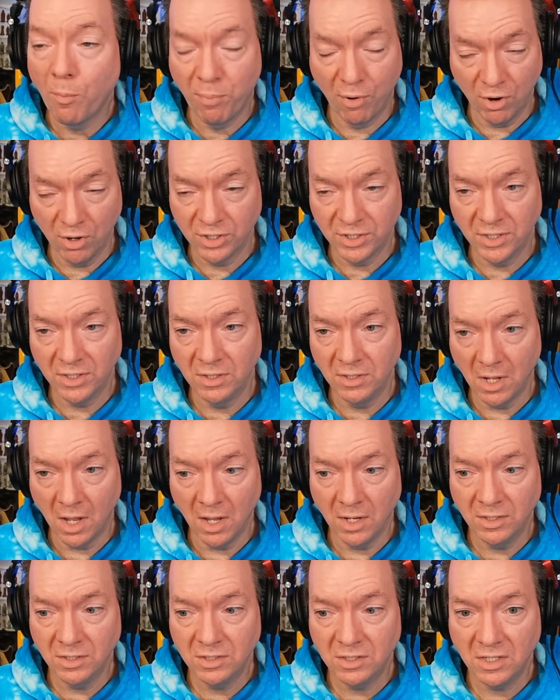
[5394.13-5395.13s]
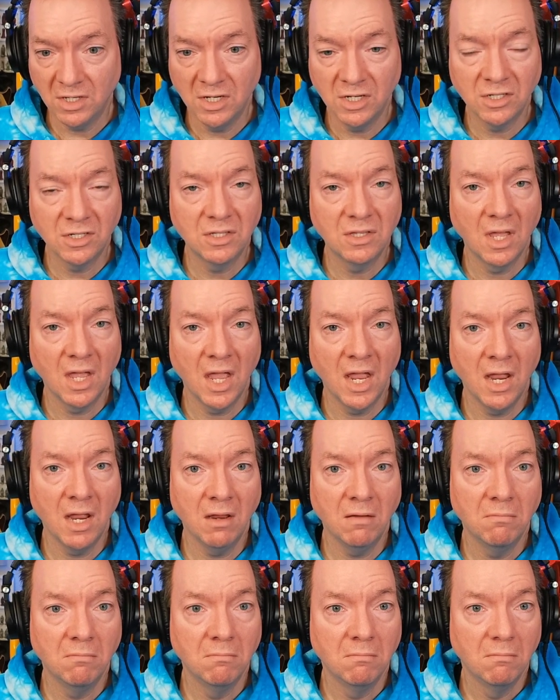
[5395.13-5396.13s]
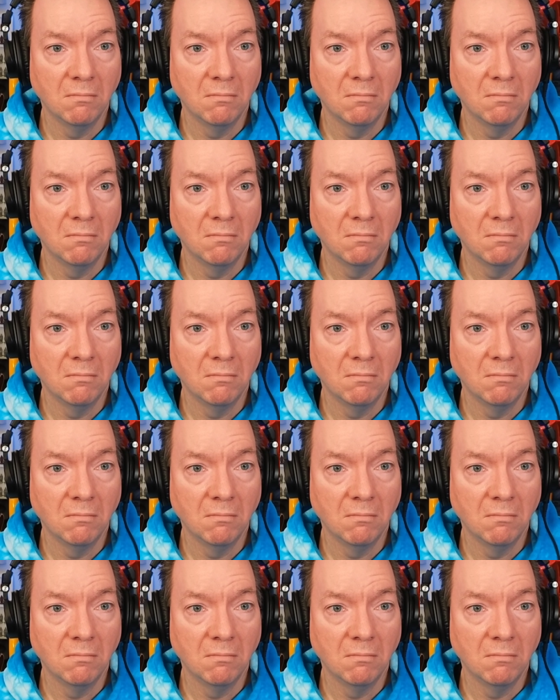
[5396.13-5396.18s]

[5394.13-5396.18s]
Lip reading: person does, is they